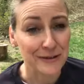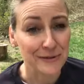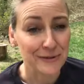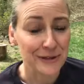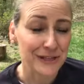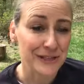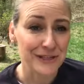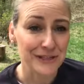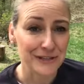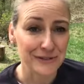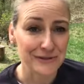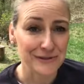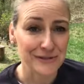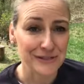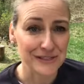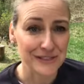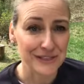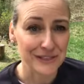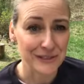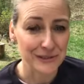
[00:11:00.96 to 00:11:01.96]
you can
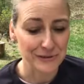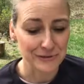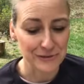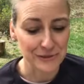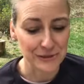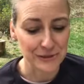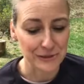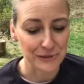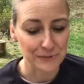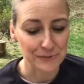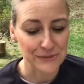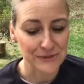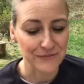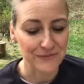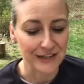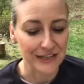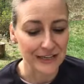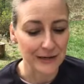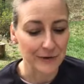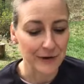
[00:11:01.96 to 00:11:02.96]
use YouTube's
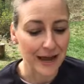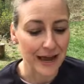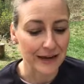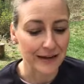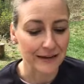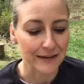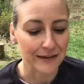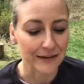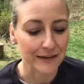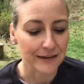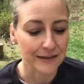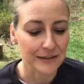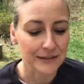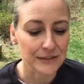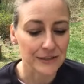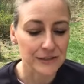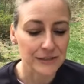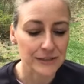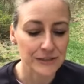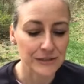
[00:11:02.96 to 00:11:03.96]
video editor
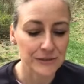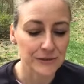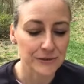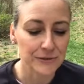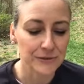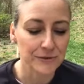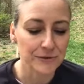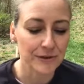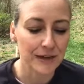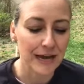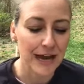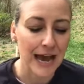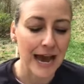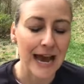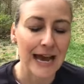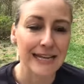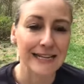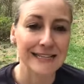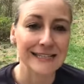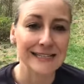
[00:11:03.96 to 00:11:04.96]
to
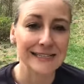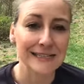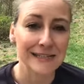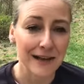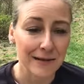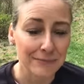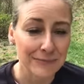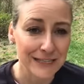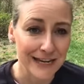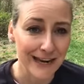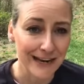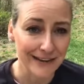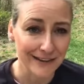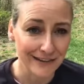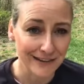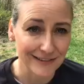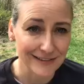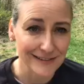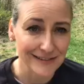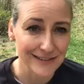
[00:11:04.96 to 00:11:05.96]
add
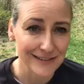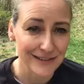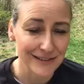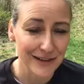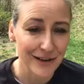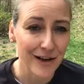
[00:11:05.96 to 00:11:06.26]
subtitles